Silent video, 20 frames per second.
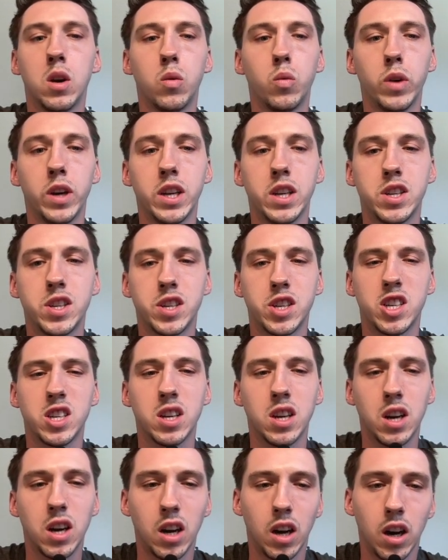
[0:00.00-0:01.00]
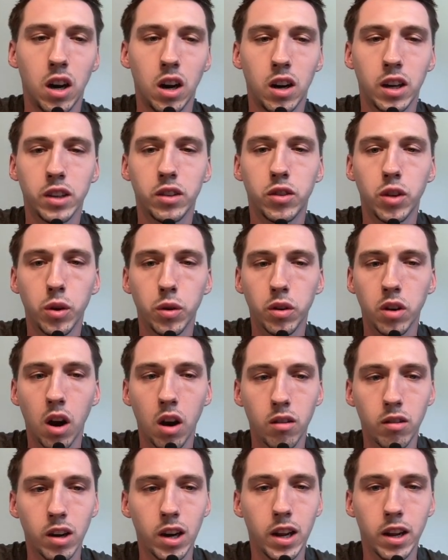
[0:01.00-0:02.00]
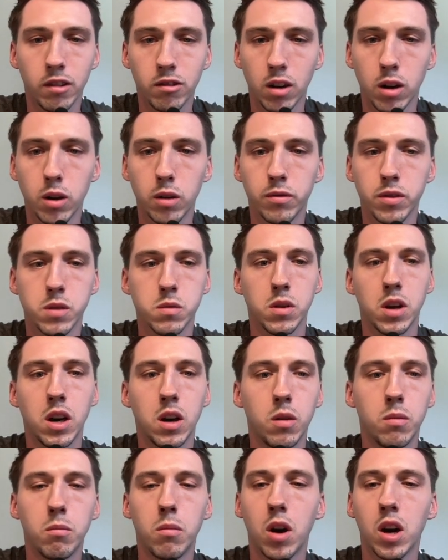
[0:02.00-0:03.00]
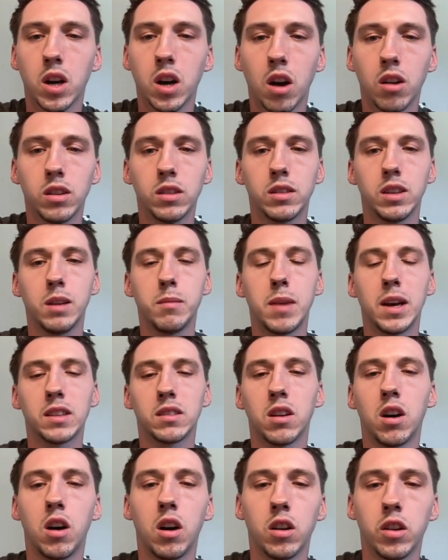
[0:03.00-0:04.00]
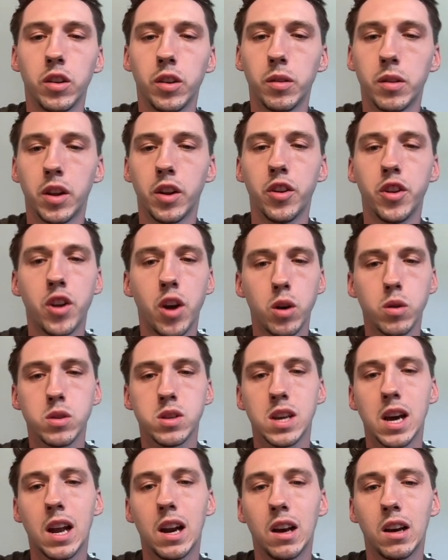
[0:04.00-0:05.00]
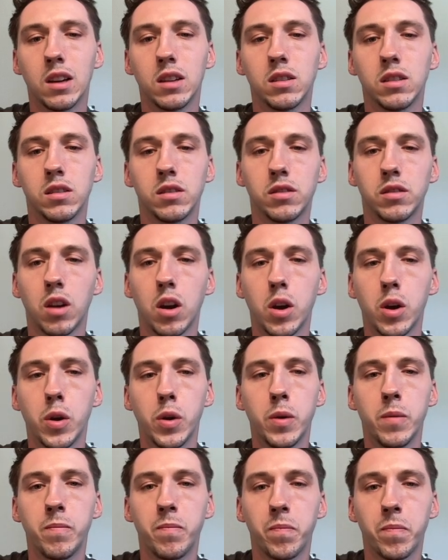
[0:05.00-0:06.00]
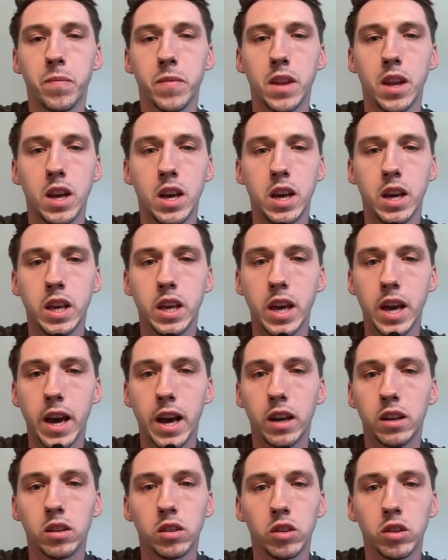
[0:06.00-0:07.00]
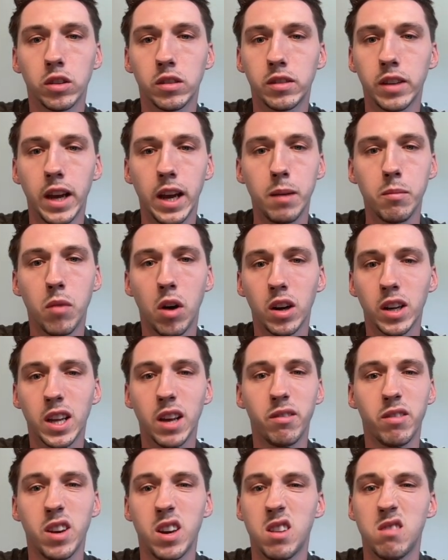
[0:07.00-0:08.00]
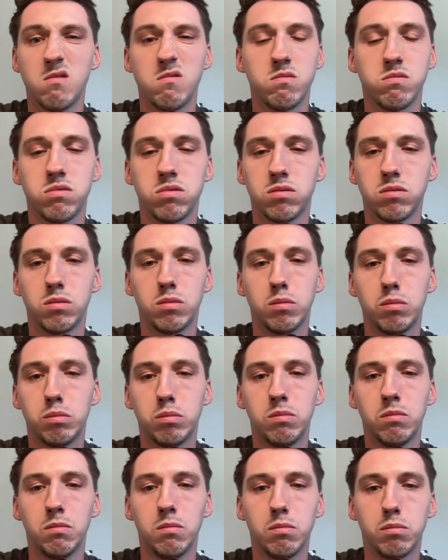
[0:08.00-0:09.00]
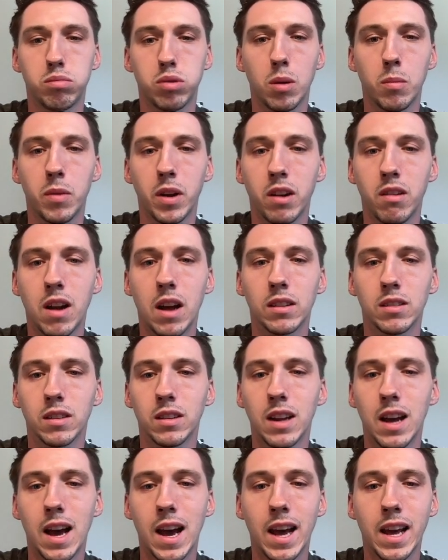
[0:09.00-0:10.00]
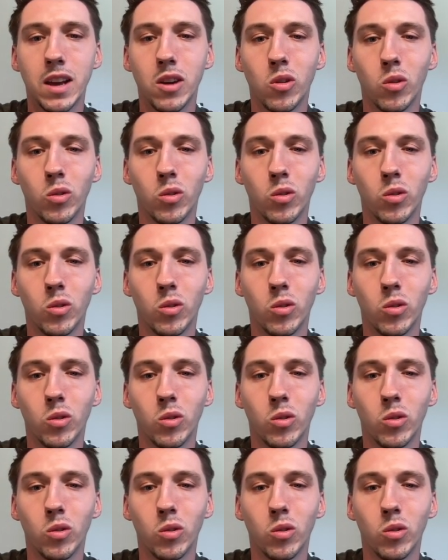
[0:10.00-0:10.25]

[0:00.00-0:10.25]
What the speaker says: which I do currently agree with as well. My current team has Haaland and no Salah. So yeah, good team. I'd give it probably around an 8